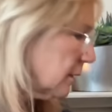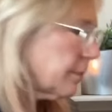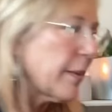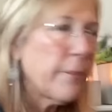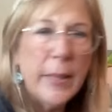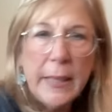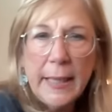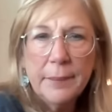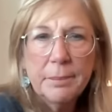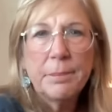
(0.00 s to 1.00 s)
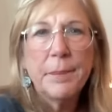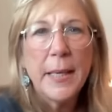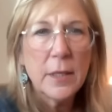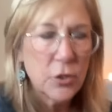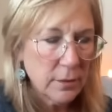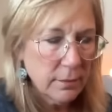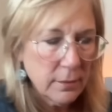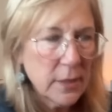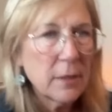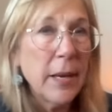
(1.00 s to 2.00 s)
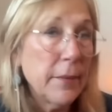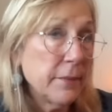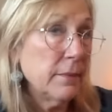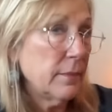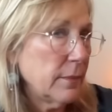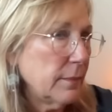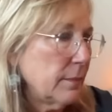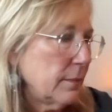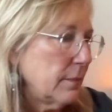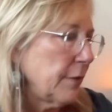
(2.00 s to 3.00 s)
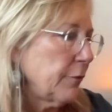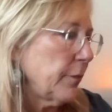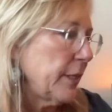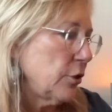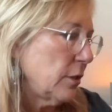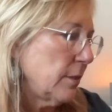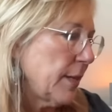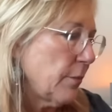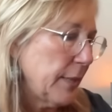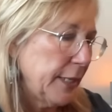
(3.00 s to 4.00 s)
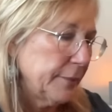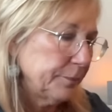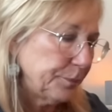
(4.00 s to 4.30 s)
is about money. Page is about information about money.